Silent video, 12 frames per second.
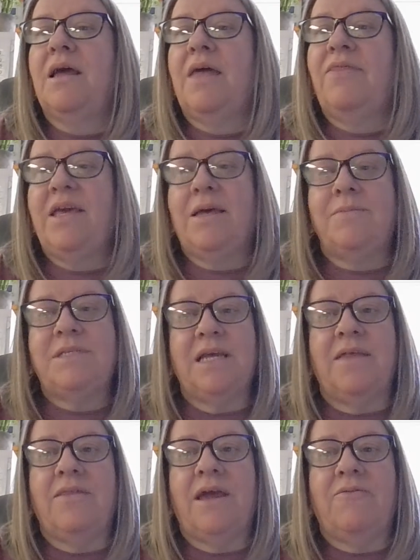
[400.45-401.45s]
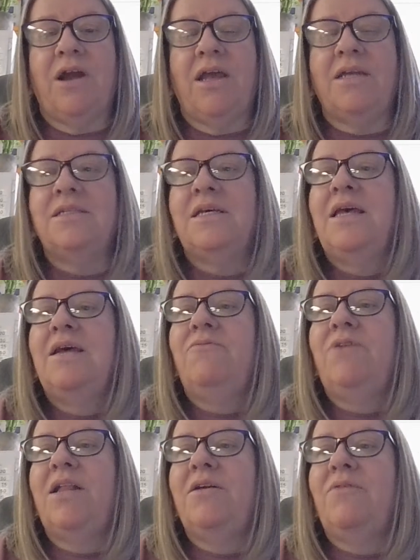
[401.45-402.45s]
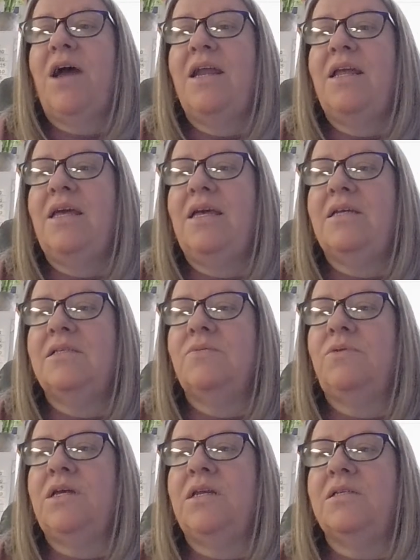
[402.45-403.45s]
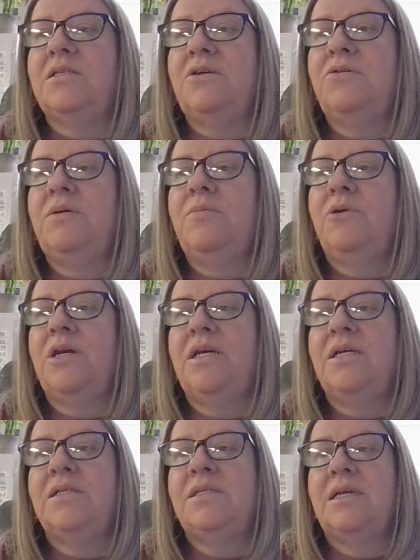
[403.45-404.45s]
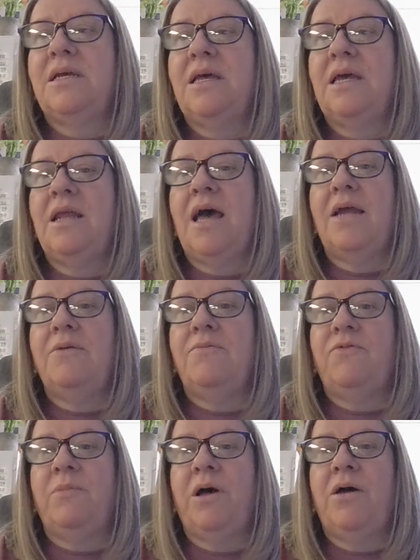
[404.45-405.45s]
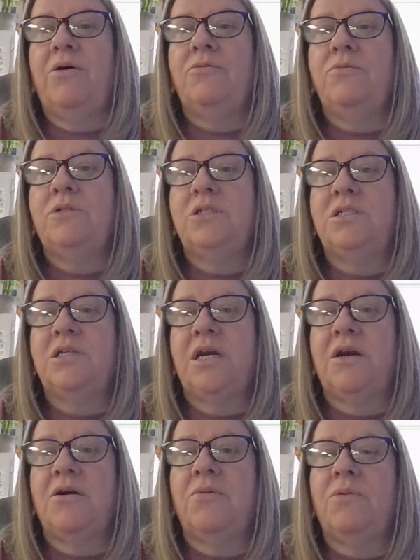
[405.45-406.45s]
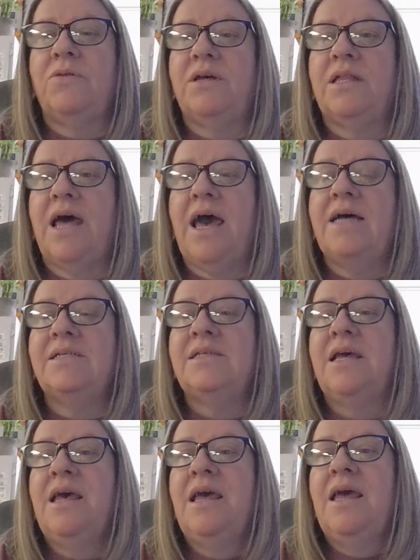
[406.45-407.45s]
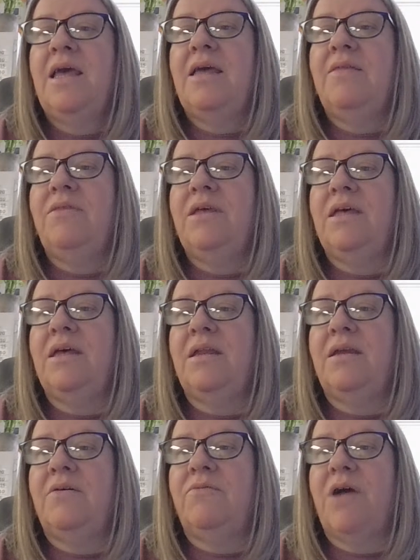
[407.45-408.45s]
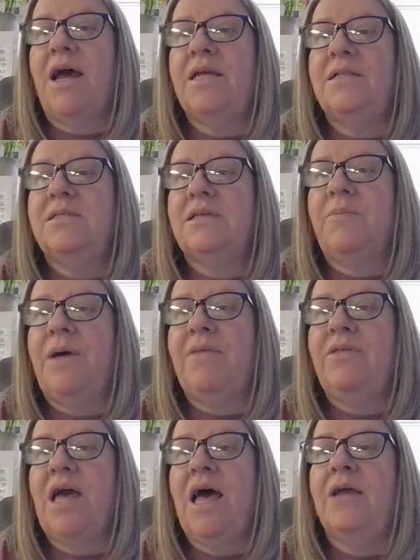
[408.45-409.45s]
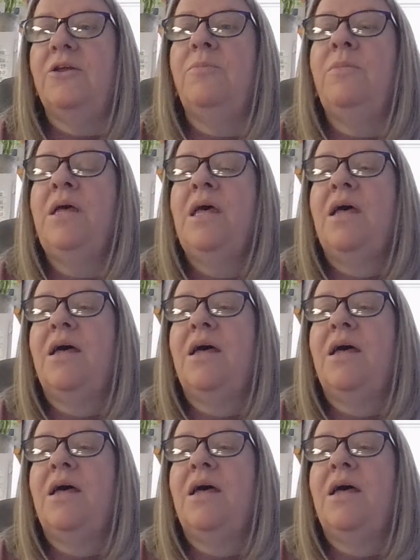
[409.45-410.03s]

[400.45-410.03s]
I think I'm saying that right. Rela writing is when a student brings an item from home to share with the class, and then writes about the item.